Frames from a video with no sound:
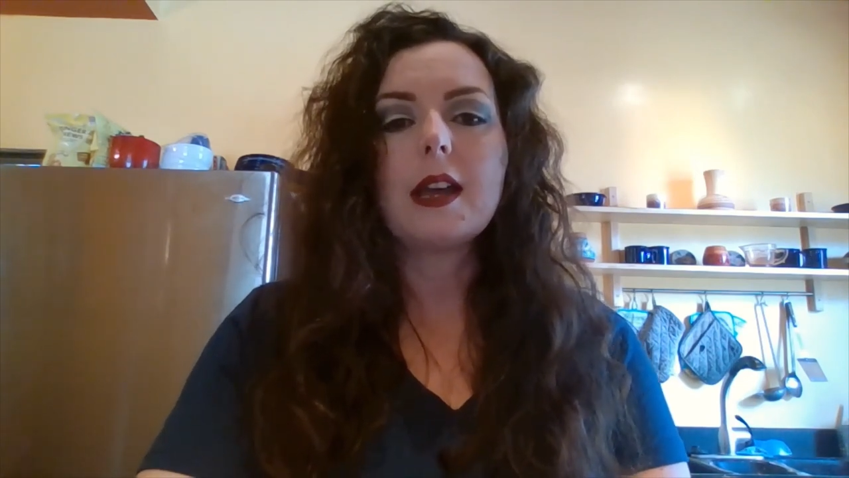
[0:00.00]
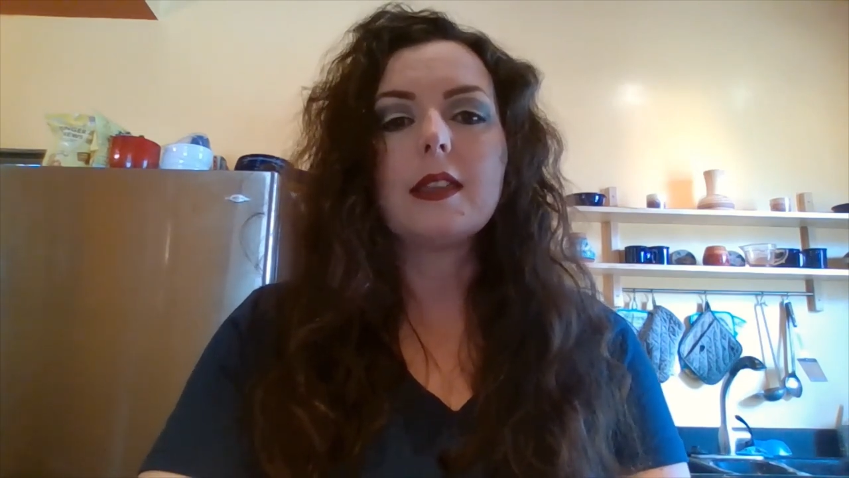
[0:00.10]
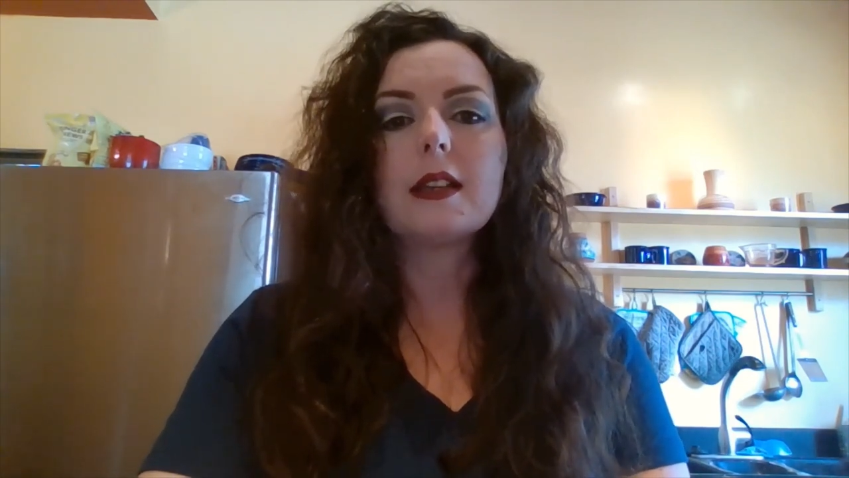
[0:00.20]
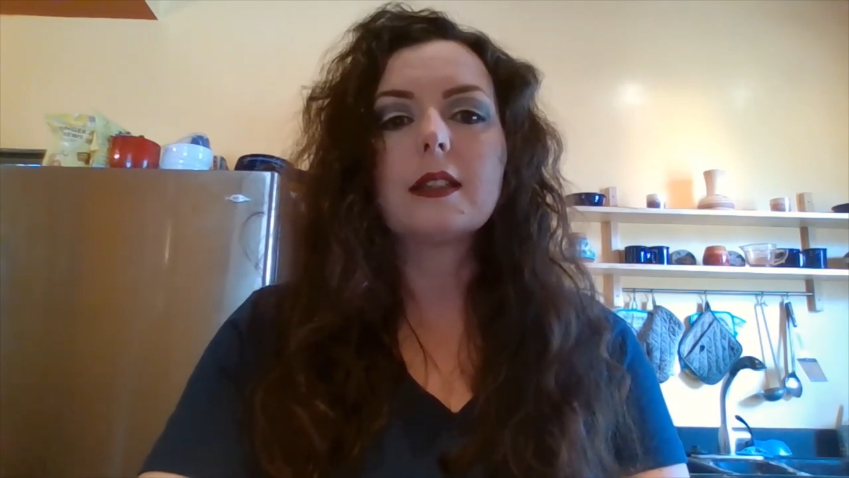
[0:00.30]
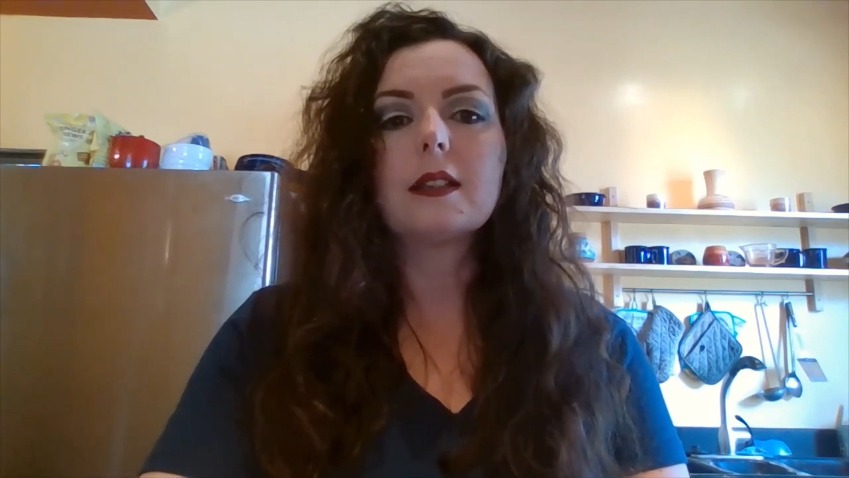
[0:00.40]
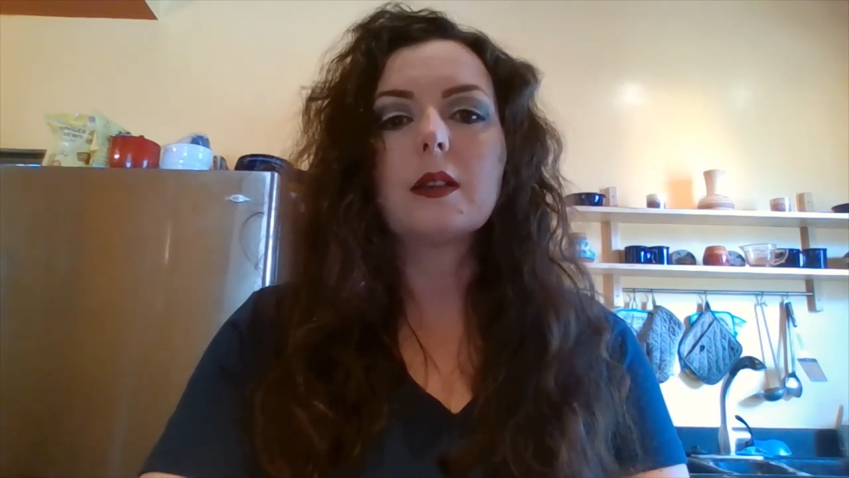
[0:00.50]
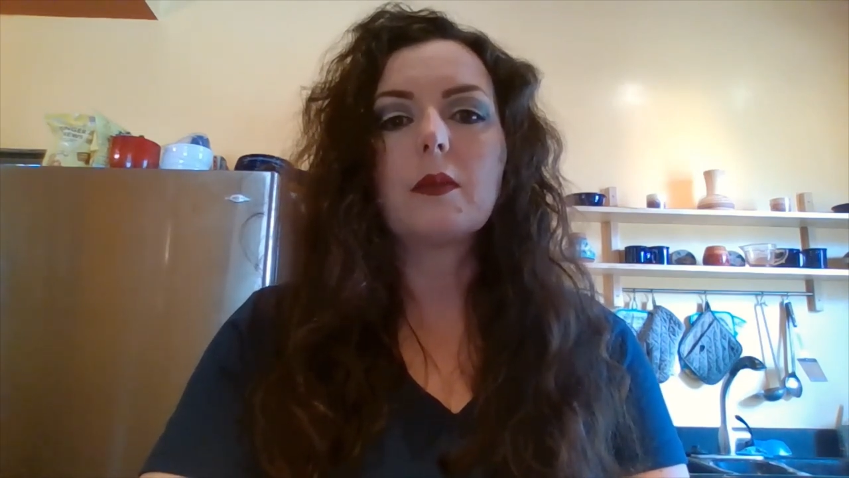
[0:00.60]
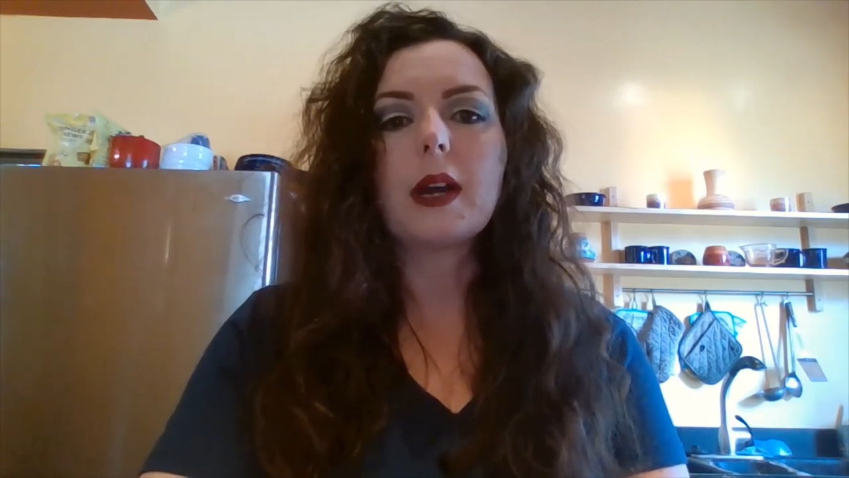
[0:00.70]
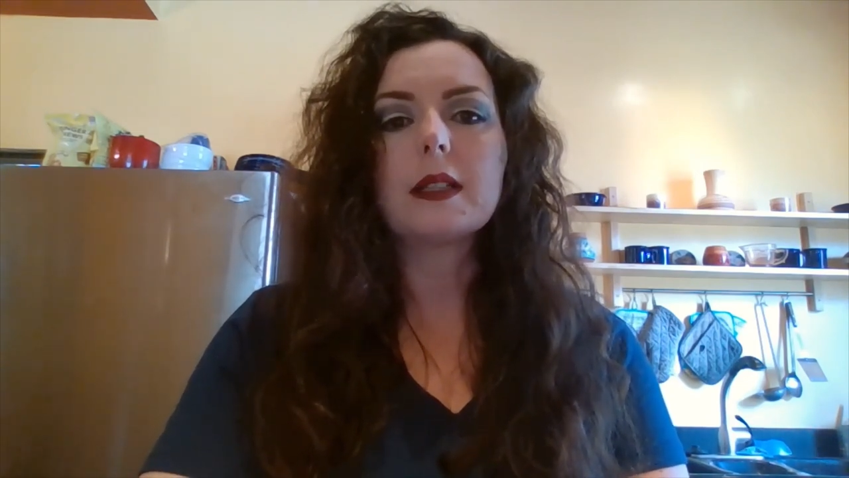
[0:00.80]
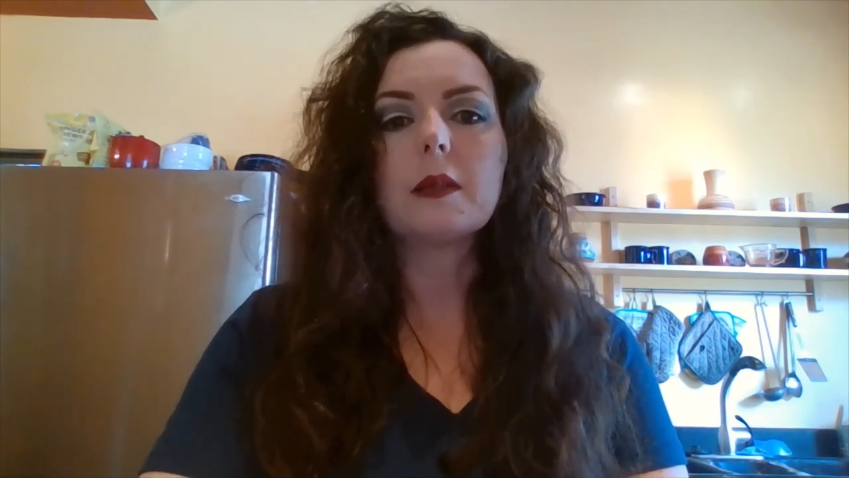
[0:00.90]
And this is a
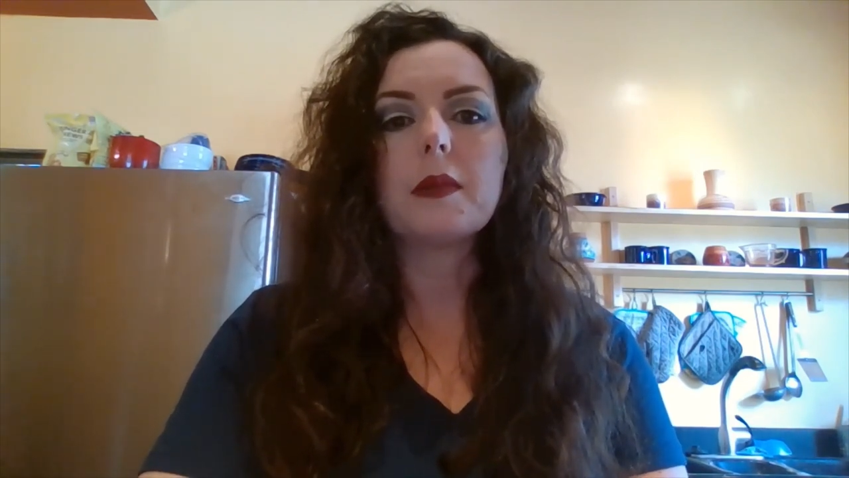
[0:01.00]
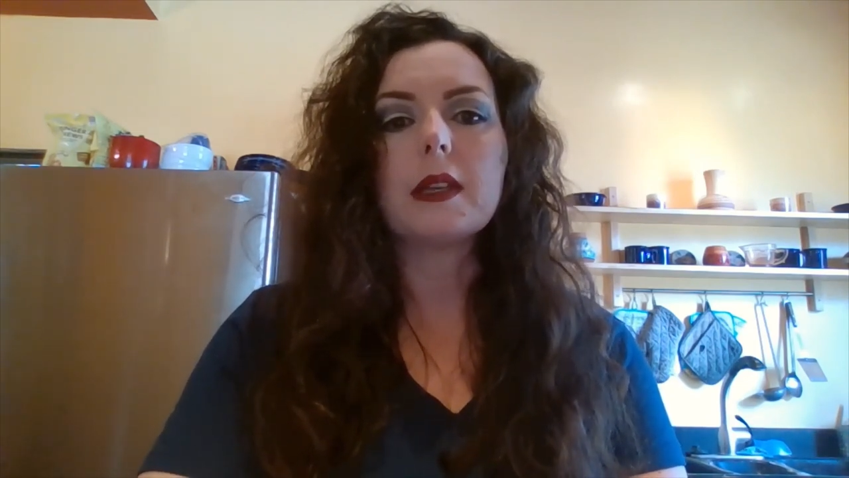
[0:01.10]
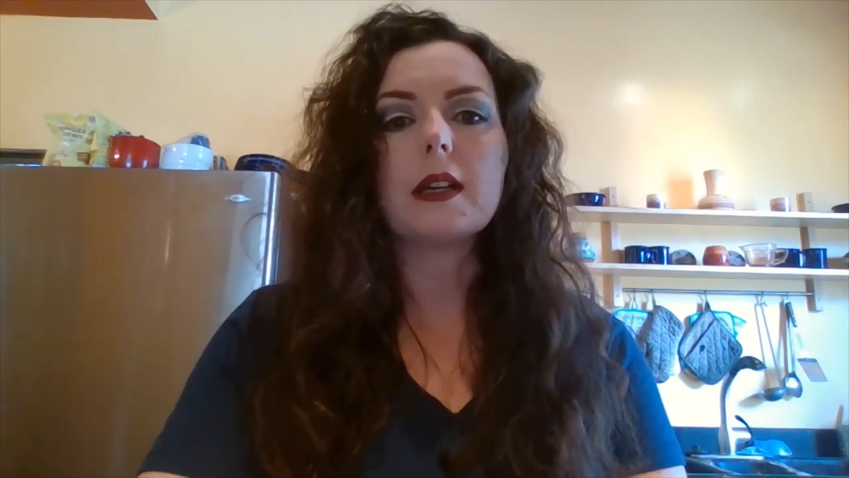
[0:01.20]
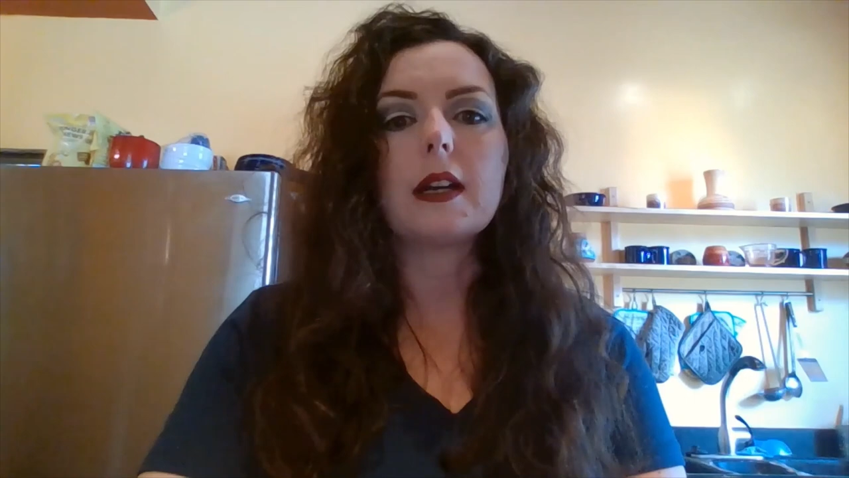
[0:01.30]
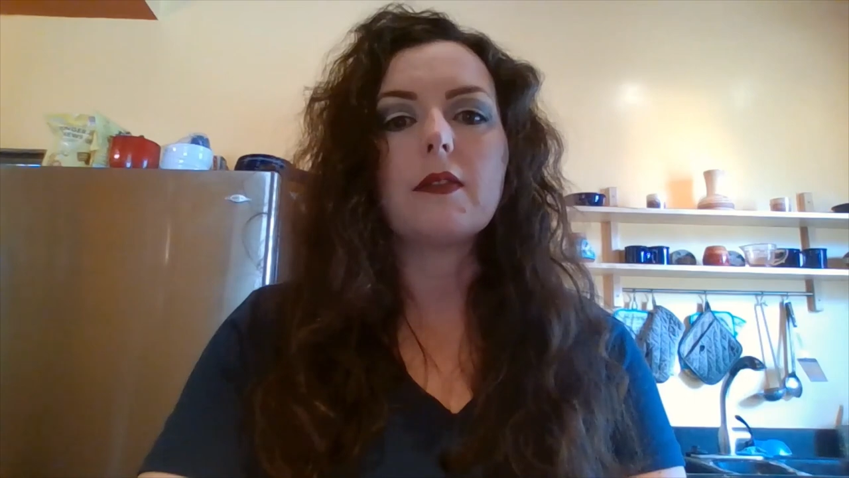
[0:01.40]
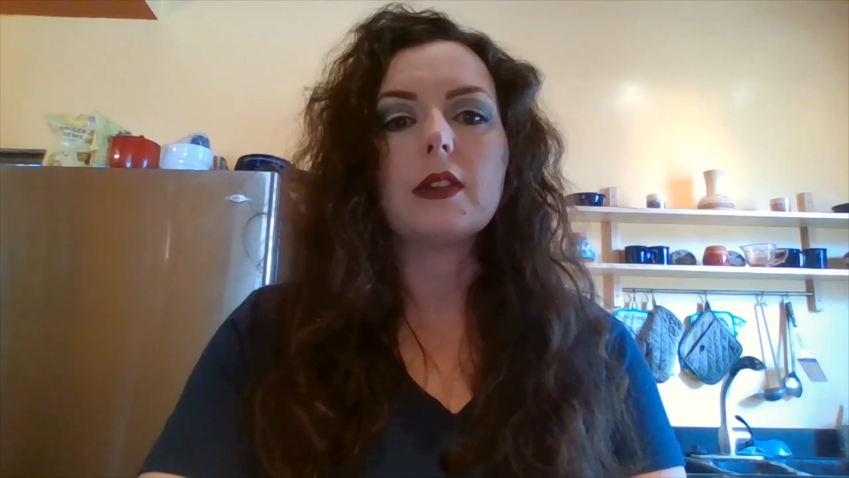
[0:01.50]
recipe that I've